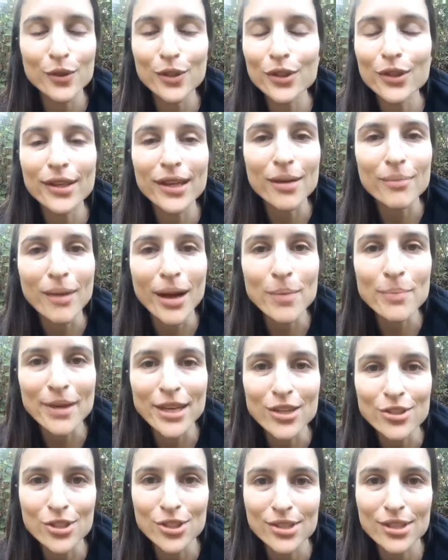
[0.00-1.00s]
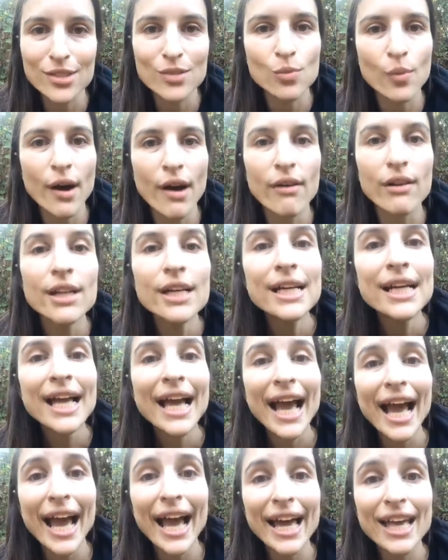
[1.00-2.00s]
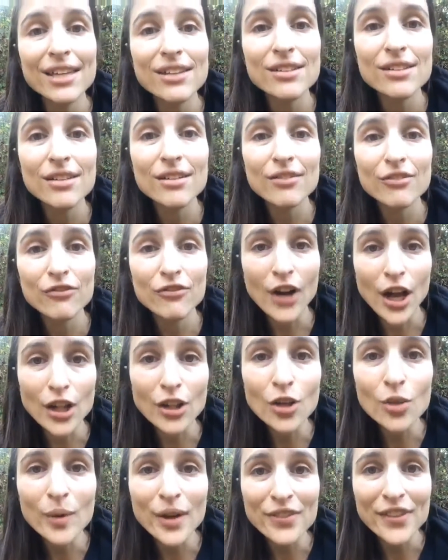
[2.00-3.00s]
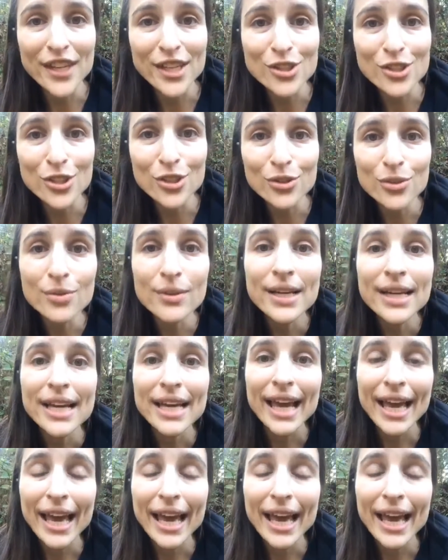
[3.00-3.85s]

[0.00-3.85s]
You can look at my pages as well and follow what they do